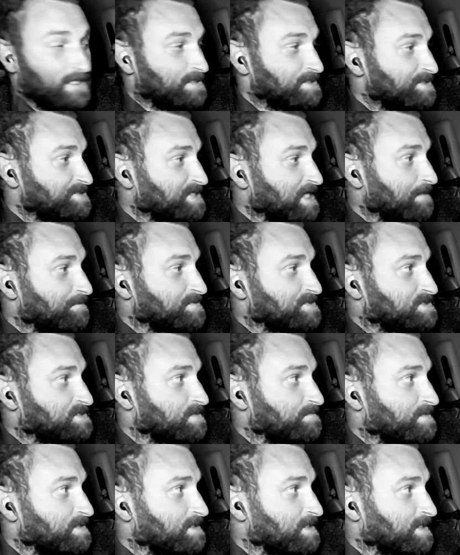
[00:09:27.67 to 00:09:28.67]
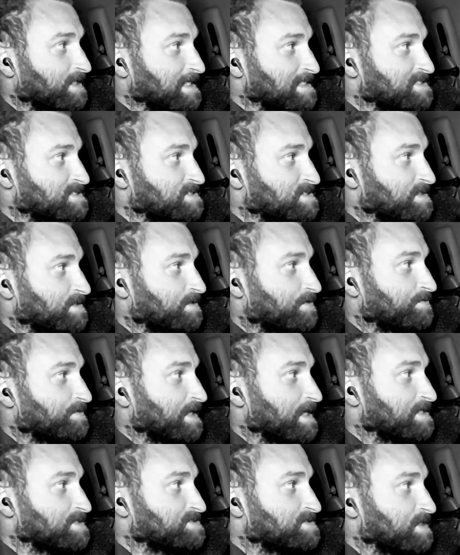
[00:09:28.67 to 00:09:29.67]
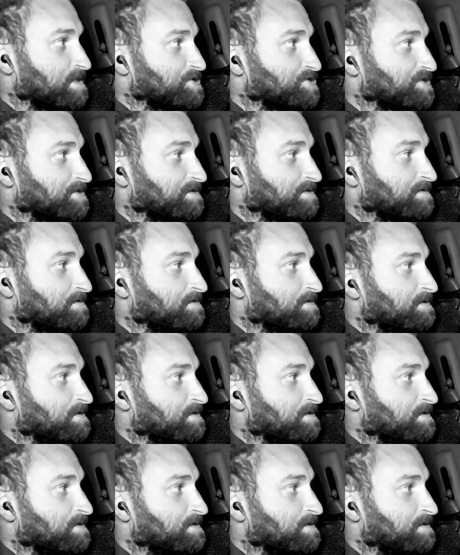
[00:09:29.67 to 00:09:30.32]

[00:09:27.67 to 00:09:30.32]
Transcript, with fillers: This happens to be a casino gas station.